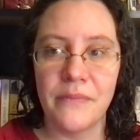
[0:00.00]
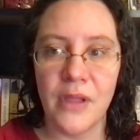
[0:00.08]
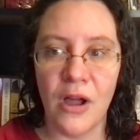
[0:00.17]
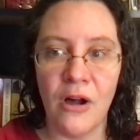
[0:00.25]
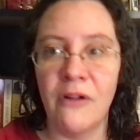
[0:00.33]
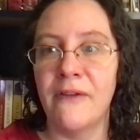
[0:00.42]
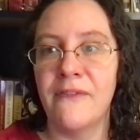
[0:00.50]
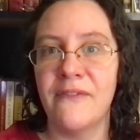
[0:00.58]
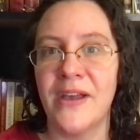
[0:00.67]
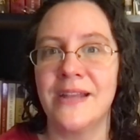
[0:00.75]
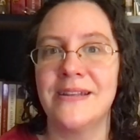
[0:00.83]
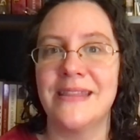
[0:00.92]
all
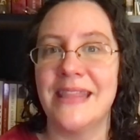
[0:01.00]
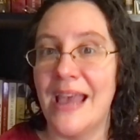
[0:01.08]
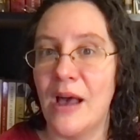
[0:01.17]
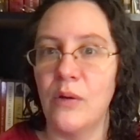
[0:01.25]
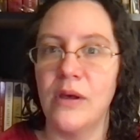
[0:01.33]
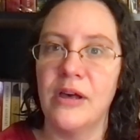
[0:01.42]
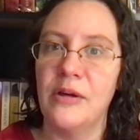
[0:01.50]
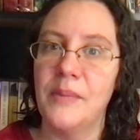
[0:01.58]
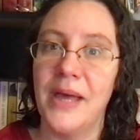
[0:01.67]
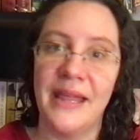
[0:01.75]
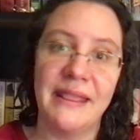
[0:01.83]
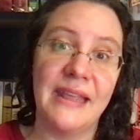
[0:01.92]
affect the outcome
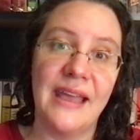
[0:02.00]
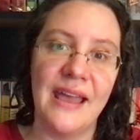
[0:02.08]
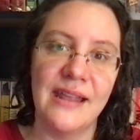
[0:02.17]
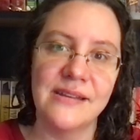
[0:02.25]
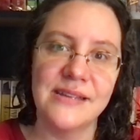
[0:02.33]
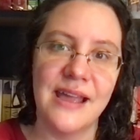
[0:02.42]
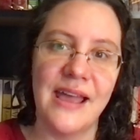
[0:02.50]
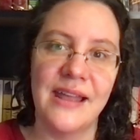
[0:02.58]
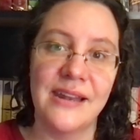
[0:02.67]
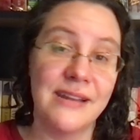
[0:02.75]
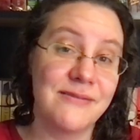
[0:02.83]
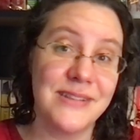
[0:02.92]
at the end.
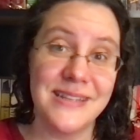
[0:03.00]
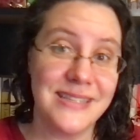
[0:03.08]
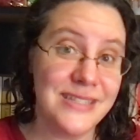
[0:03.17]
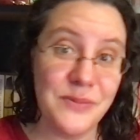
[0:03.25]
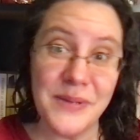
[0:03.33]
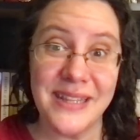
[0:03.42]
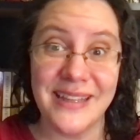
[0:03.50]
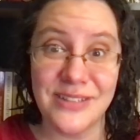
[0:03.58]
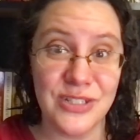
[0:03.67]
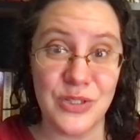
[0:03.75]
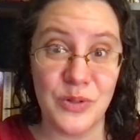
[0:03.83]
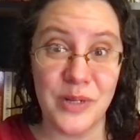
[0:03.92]
And to me, that's
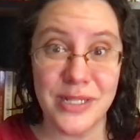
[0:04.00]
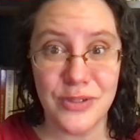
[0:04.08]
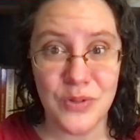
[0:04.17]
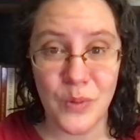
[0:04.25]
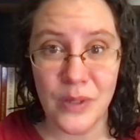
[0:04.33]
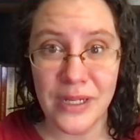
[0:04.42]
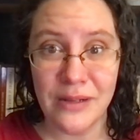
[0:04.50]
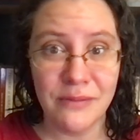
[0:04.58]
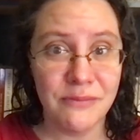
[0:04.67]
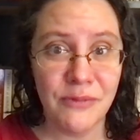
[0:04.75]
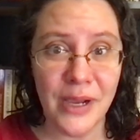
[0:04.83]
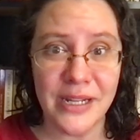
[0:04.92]
just great story
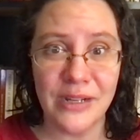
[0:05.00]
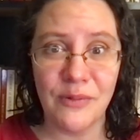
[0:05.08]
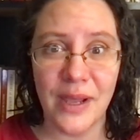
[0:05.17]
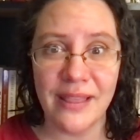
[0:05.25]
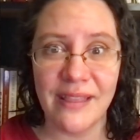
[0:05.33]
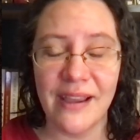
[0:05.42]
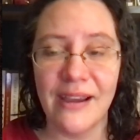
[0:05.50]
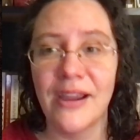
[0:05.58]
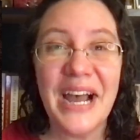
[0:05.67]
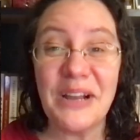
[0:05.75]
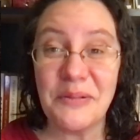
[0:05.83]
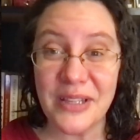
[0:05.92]
writing right there.
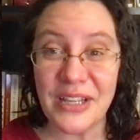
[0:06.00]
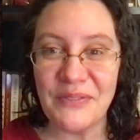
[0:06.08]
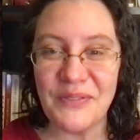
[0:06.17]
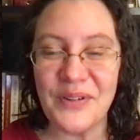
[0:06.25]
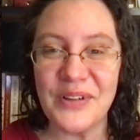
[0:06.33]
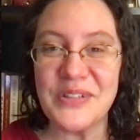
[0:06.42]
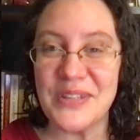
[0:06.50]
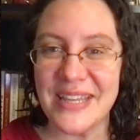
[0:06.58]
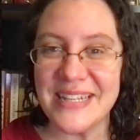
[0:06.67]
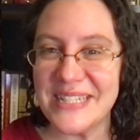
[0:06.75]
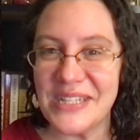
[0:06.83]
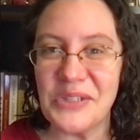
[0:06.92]
I'm looking forward to
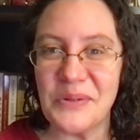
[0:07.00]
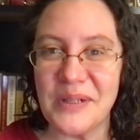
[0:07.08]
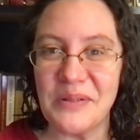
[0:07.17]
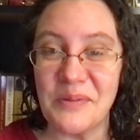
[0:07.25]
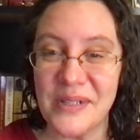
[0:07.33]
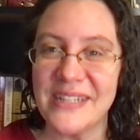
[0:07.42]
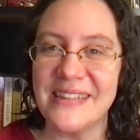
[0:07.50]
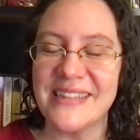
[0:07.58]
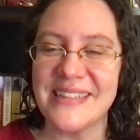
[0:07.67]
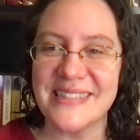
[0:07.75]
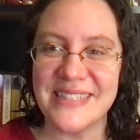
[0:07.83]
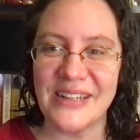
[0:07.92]
continuing reading
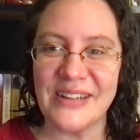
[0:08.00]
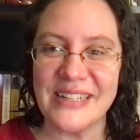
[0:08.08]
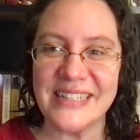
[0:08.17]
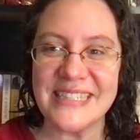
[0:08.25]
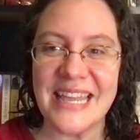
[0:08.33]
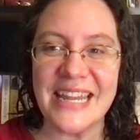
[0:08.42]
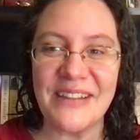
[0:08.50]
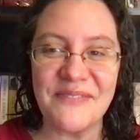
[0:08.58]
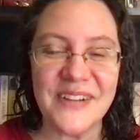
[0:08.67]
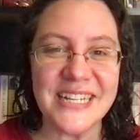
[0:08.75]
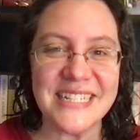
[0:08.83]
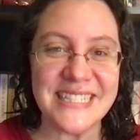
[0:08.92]
this series, and I'm
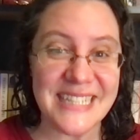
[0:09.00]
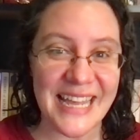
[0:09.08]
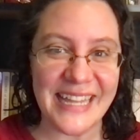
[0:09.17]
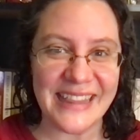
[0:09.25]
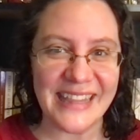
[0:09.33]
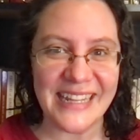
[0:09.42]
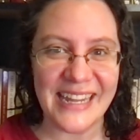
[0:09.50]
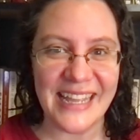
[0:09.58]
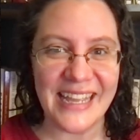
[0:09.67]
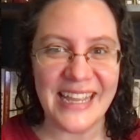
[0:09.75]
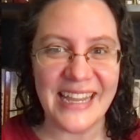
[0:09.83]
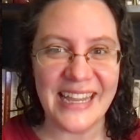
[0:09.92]
very sad that
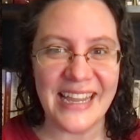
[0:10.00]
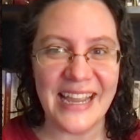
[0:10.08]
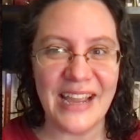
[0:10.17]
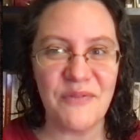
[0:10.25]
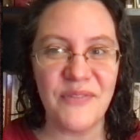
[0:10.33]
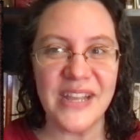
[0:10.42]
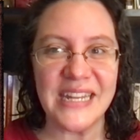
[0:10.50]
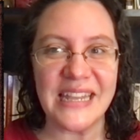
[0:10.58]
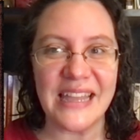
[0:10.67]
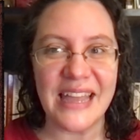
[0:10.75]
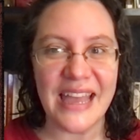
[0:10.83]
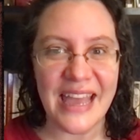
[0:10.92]
I'm finding it